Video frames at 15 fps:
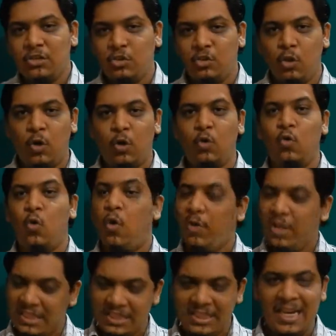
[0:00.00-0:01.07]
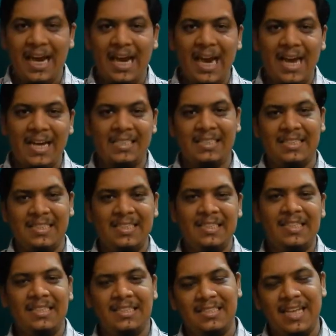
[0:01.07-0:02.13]
So she adds
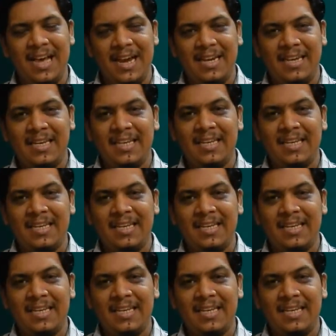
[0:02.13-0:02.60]
in this that